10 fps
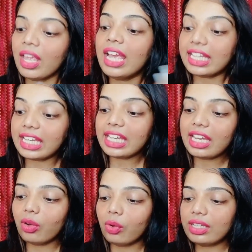Key
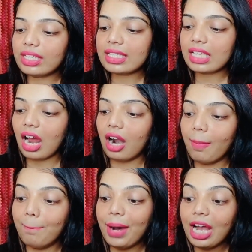ingredients are
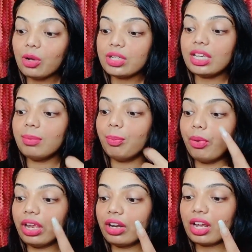biotin,
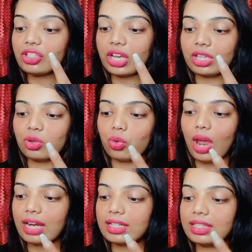bringraj
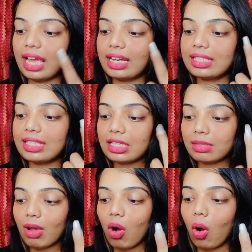extract, then
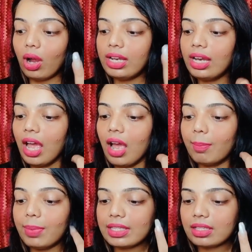sesame oil,
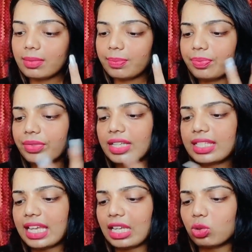pisum
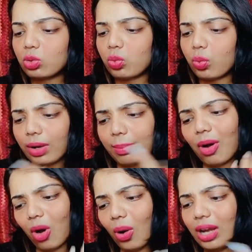saffron
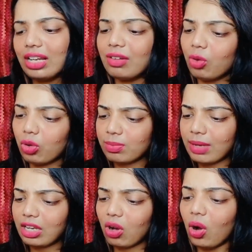oil,
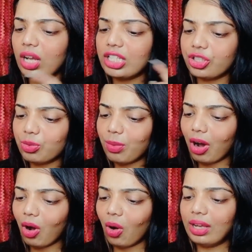rosemary oil, jojoba
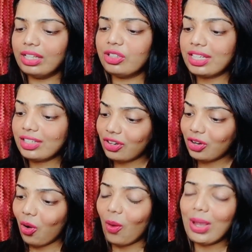oil, tea tree
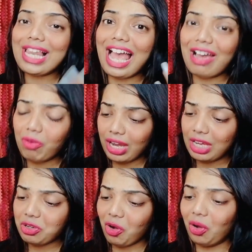oil,
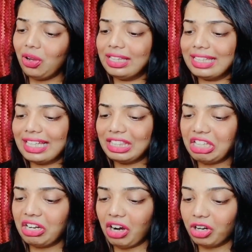avocado oil. Then
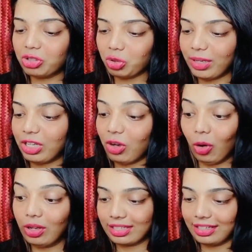there are so many
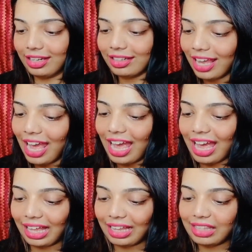oils in it
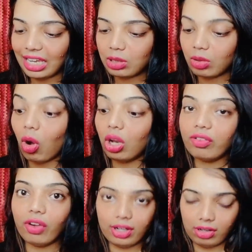and that's olive
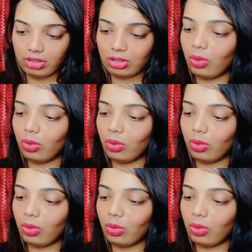oil also.